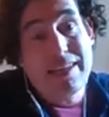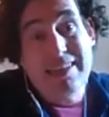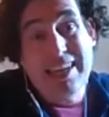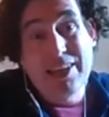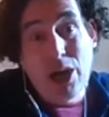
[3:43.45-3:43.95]

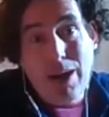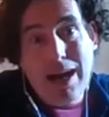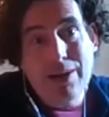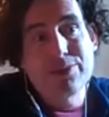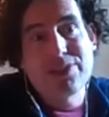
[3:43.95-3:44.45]
They know
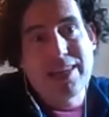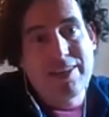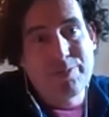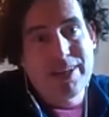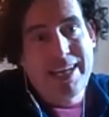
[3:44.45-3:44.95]
how to
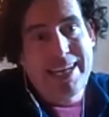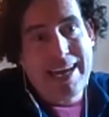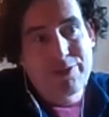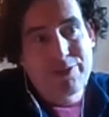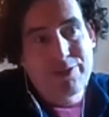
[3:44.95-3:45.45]
save, but they
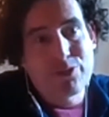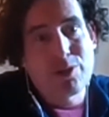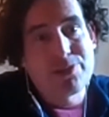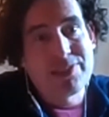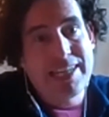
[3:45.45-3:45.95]
have
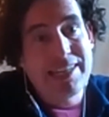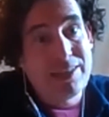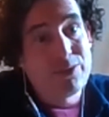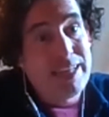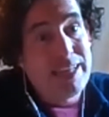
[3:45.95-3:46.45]
troubles
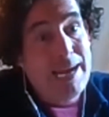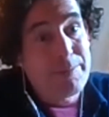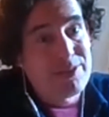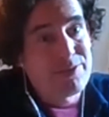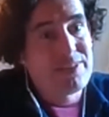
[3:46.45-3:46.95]
getting into the
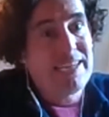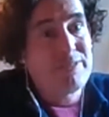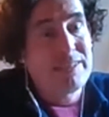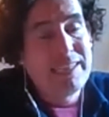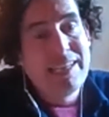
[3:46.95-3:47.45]
habits of saving.